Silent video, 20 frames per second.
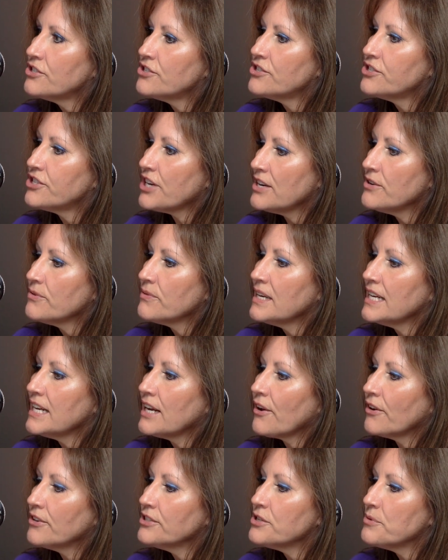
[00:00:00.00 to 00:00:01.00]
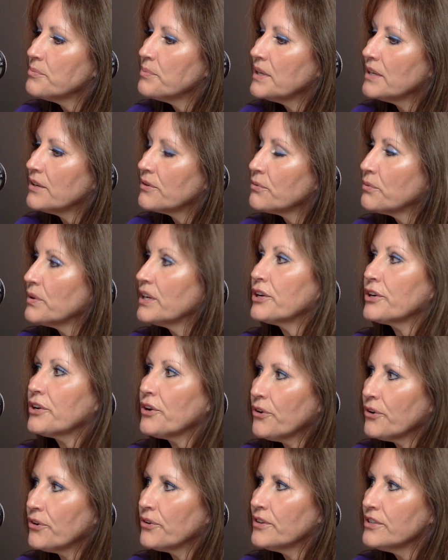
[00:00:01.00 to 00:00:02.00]
generally going to be a
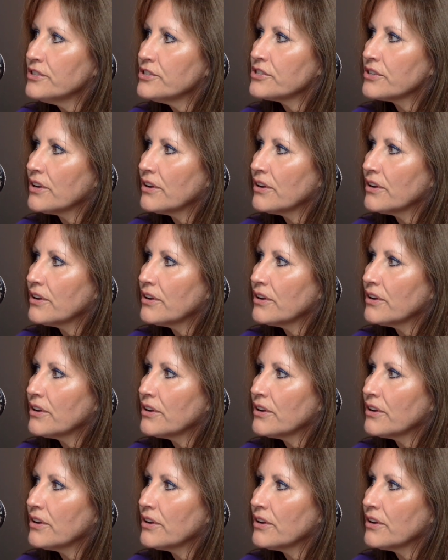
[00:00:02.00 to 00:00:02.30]
reoccurrence